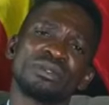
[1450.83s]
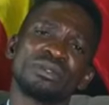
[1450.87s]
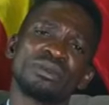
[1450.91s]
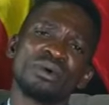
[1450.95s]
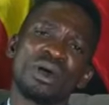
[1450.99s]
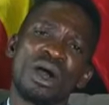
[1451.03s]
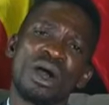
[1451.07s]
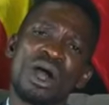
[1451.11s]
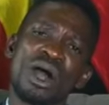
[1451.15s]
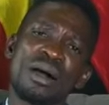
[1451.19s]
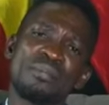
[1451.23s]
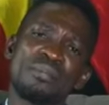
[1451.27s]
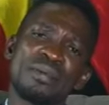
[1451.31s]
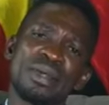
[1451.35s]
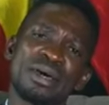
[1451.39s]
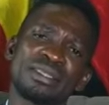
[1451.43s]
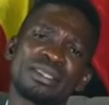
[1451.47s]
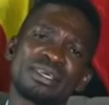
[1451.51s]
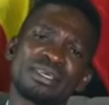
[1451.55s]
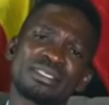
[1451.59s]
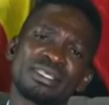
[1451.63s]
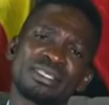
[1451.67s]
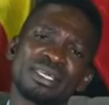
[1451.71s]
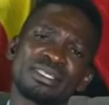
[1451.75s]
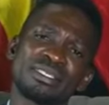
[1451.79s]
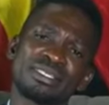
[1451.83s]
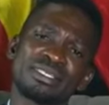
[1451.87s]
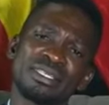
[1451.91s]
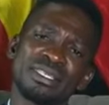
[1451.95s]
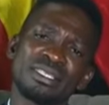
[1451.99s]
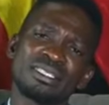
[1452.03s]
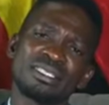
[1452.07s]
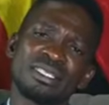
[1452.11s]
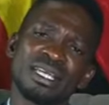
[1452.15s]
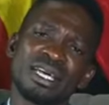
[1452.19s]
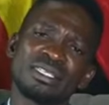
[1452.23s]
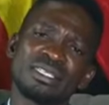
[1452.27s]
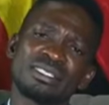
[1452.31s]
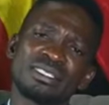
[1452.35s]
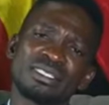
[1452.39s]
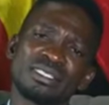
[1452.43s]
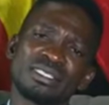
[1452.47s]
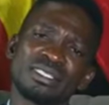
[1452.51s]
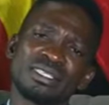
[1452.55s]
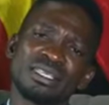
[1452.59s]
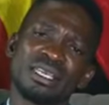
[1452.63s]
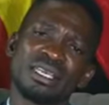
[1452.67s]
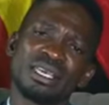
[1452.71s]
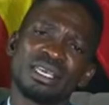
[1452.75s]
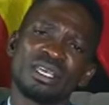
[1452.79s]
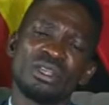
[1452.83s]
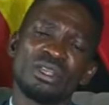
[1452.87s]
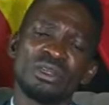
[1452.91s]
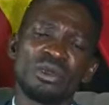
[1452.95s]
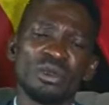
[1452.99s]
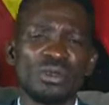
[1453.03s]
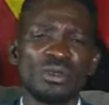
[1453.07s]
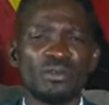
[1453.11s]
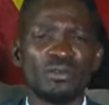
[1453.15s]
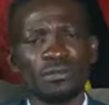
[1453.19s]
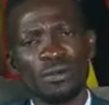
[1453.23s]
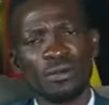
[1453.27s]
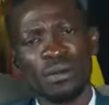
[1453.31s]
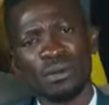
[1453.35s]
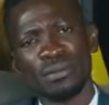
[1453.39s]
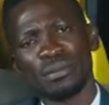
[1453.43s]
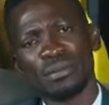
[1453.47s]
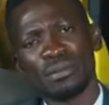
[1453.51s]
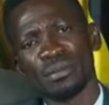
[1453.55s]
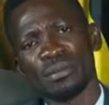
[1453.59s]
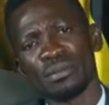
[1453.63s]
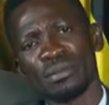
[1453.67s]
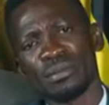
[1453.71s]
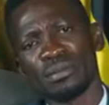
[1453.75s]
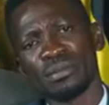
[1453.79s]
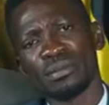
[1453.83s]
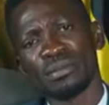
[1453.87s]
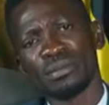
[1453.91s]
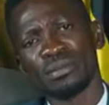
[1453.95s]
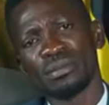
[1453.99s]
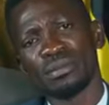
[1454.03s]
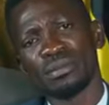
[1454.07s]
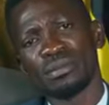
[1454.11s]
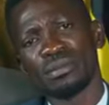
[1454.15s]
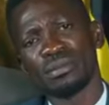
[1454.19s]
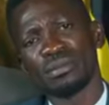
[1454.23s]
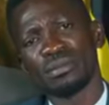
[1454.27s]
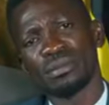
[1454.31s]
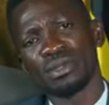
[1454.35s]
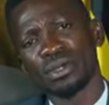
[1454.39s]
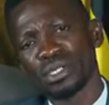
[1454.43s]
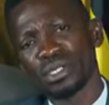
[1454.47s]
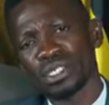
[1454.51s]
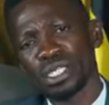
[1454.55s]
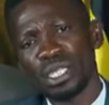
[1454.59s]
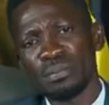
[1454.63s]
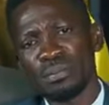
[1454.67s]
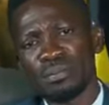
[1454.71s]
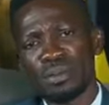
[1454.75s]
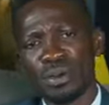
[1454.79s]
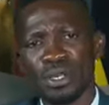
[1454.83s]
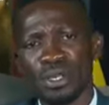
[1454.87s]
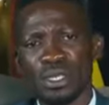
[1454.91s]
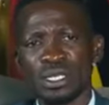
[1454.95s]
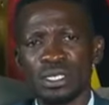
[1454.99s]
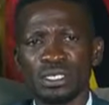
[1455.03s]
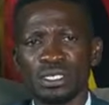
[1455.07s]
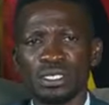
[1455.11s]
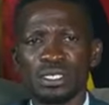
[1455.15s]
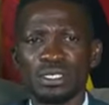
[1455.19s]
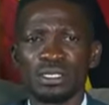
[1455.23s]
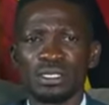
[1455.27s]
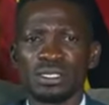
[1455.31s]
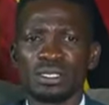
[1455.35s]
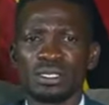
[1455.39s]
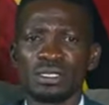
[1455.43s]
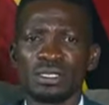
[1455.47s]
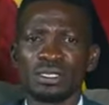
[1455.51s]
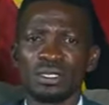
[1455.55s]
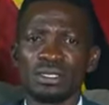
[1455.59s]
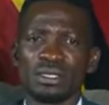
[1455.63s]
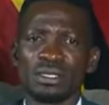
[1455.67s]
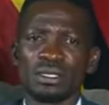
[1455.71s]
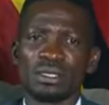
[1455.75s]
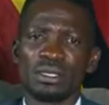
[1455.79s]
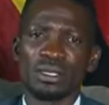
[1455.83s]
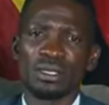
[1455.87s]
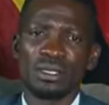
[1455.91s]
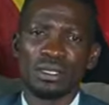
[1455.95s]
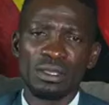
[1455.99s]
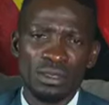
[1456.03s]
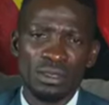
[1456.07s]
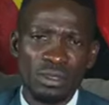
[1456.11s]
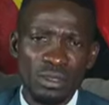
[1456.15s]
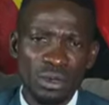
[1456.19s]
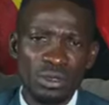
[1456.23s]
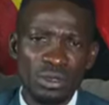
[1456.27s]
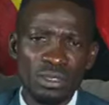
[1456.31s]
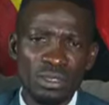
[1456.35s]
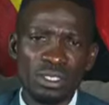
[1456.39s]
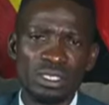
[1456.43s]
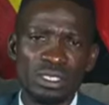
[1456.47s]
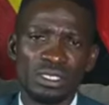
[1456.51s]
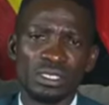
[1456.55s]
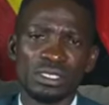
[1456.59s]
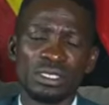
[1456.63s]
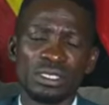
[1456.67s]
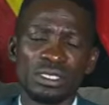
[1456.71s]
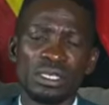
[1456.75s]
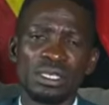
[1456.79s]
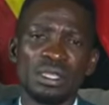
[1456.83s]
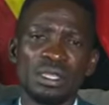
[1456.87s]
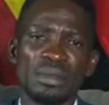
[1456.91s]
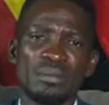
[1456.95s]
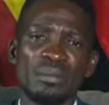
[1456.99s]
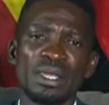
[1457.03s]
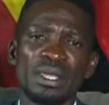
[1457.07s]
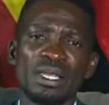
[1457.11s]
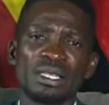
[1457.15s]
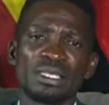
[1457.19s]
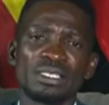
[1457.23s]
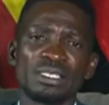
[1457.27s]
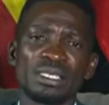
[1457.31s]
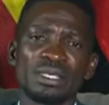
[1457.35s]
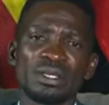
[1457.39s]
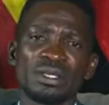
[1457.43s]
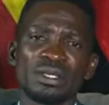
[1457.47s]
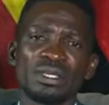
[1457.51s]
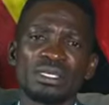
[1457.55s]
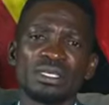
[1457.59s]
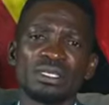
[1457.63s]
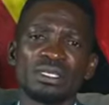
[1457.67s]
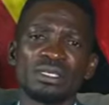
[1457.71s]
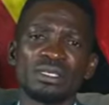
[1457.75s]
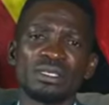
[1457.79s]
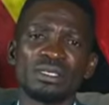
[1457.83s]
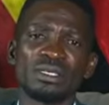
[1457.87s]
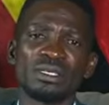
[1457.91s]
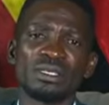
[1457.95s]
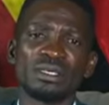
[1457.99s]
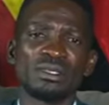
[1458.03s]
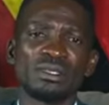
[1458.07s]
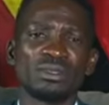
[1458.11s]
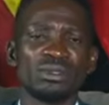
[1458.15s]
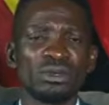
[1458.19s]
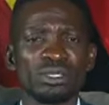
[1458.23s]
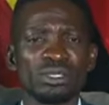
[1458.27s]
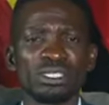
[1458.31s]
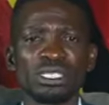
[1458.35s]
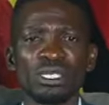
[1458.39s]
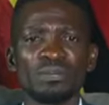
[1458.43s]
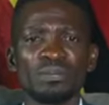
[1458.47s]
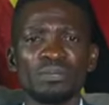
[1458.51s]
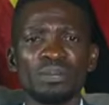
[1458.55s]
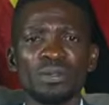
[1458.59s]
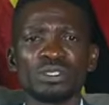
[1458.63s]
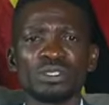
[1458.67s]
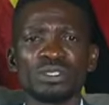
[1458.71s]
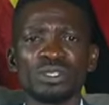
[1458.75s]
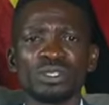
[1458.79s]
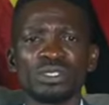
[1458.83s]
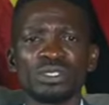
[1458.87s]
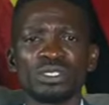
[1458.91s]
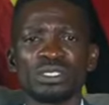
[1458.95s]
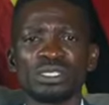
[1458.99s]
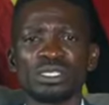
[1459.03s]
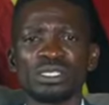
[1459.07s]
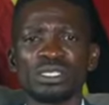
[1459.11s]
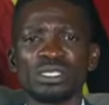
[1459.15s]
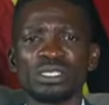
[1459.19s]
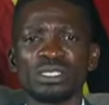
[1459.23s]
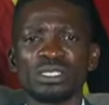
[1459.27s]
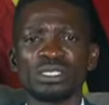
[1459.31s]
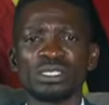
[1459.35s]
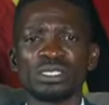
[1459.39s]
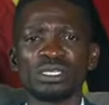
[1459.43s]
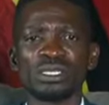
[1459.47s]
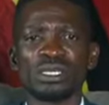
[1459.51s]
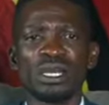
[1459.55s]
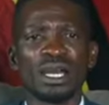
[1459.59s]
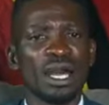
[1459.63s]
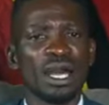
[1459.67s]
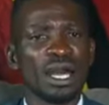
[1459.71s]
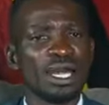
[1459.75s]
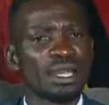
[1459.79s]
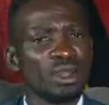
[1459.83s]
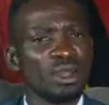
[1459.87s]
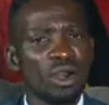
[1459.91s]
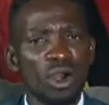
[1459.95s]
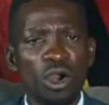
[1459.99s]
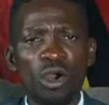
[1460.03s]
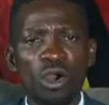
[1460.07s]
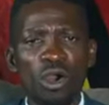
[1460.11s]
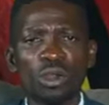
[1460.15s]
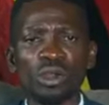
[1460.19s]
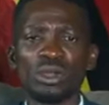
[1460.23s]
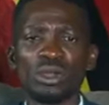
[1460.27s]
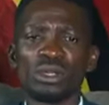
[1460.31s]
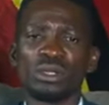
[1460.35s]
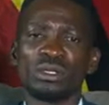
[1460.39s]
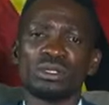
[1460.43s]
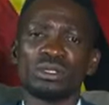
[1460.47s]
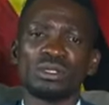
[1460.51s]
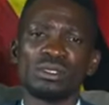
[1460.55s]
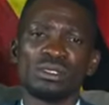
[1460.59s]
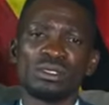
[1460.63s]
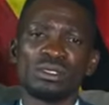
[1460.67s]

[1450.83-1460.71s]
to our brothers and sisters in uniform, those in police, those in the military, those in prisons, and all